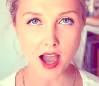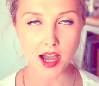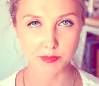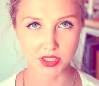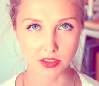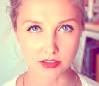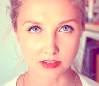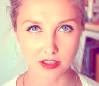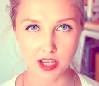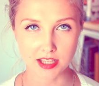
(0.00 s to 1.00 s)
I'm a
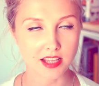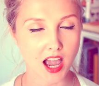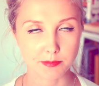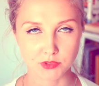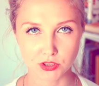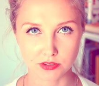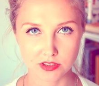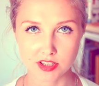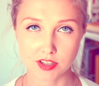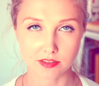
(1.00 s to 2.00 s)
girl and I'm doing
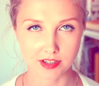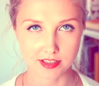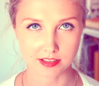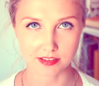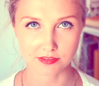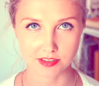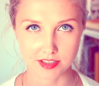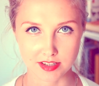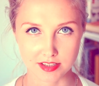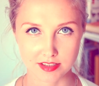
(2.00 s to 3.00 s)
theoretical
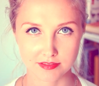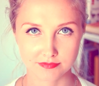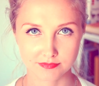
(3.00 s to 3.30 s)
physics.